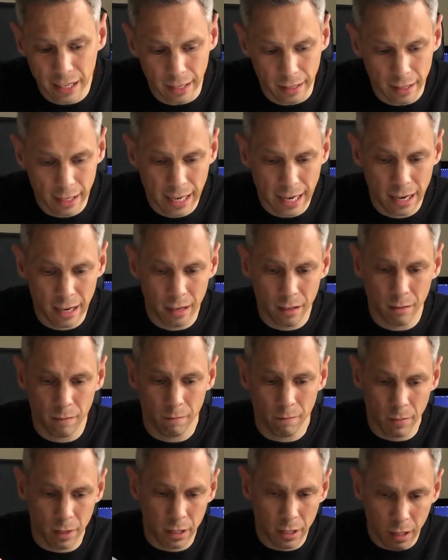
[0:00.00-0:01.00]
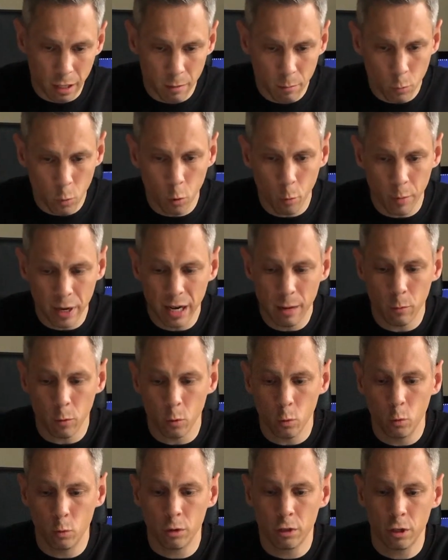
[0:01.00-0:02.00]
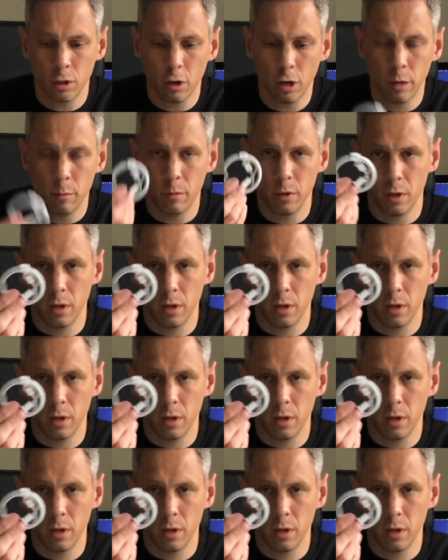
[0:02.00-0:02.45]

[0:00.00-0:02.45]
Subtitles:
They're getting, more minimal all the time.